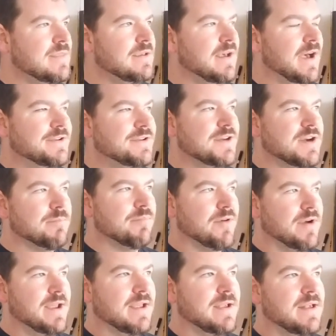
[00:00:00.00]
I took a
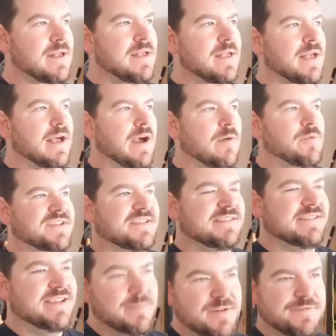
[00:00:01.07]
break. I went
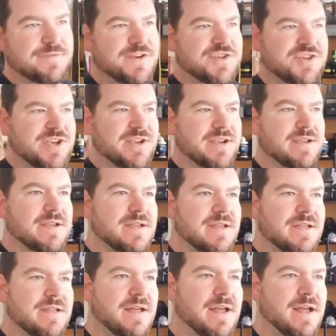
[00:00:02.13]
salmon fishing.
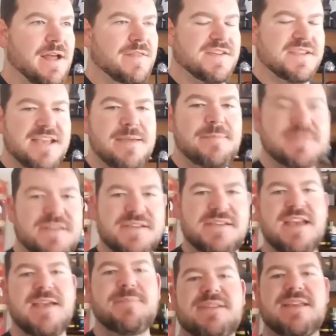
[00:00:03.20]
Uh, the same the
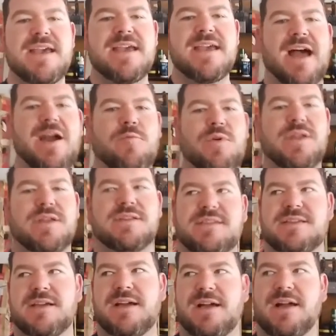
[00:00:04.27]
same day I
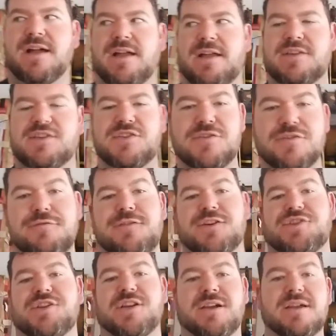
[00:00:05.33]
went uh, surf
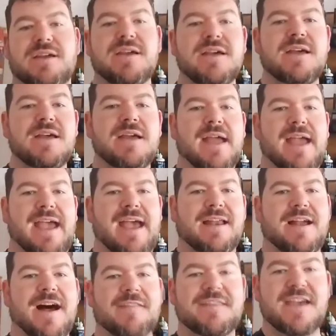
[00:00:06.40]
fishing
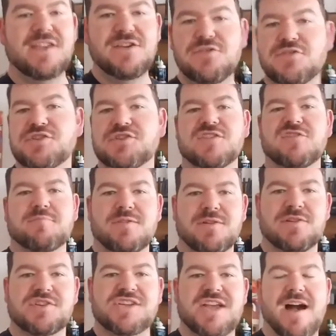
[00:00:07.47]
and caught that huge surf
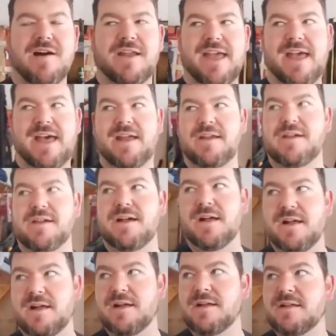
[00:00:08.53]
perch out at
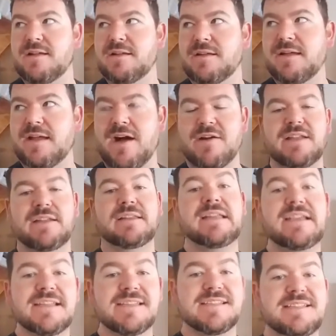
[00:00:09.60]
uh, out in
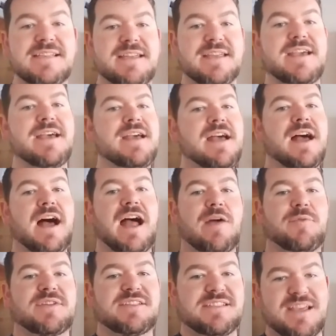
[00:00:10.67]
Lincoln City. I
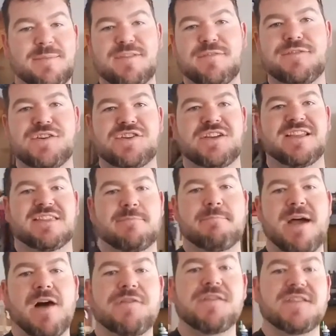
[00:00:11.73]
went salmon fishing at the
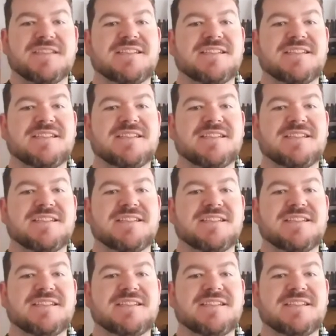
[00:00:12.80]
mouth of the